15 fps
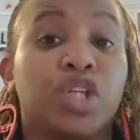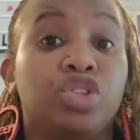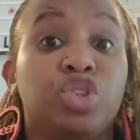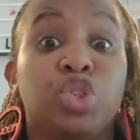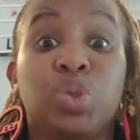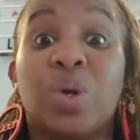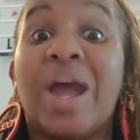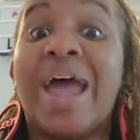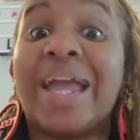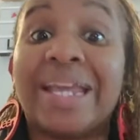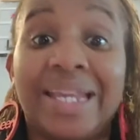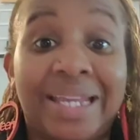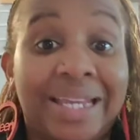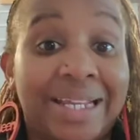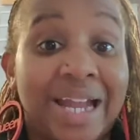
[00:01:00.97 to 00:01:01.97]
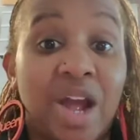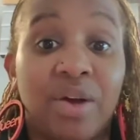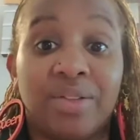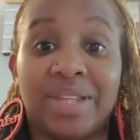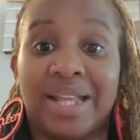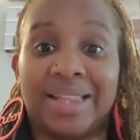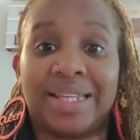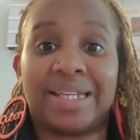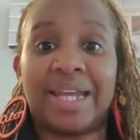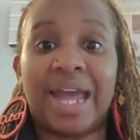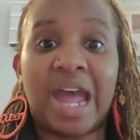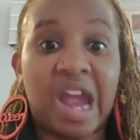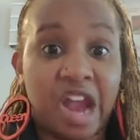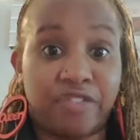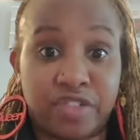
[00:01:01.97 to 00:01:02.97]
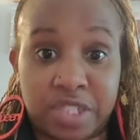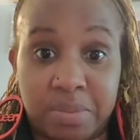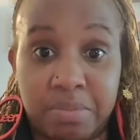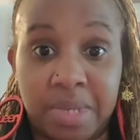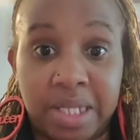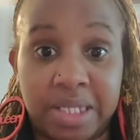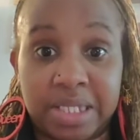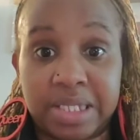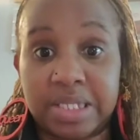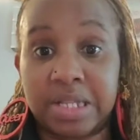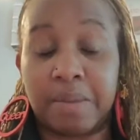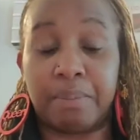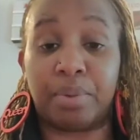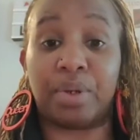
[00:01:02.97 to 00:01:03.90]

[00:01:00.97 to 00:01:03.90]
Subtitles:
dragging it out that they have to make this number